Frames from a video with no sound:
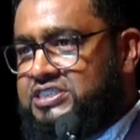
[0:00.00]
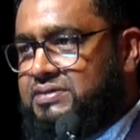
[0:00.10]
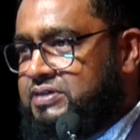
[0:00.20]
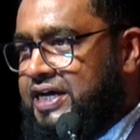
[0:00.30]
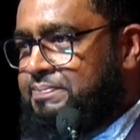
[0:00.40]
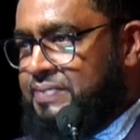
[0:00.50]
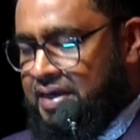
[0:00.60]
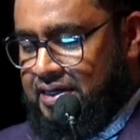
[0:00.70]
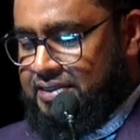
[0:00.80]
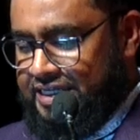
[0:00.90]
sometime.
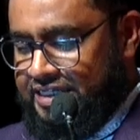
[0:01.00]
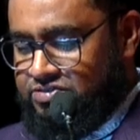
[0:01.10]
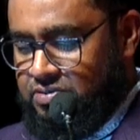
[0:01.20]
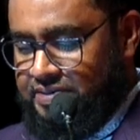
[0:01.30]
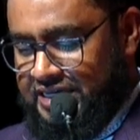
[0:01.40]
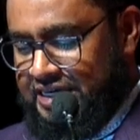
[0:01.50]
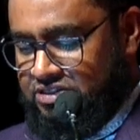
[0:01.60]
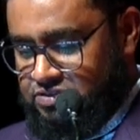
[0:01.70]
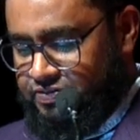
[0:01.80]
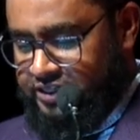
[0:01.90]
The dates will be
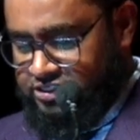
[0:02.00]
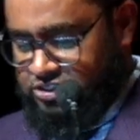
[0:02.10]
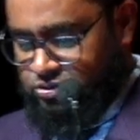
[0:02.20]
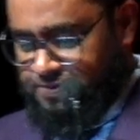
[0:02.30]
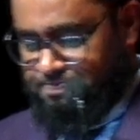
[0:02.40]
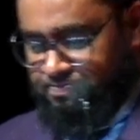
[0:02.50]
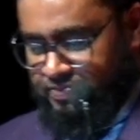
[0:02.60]
announced very soon.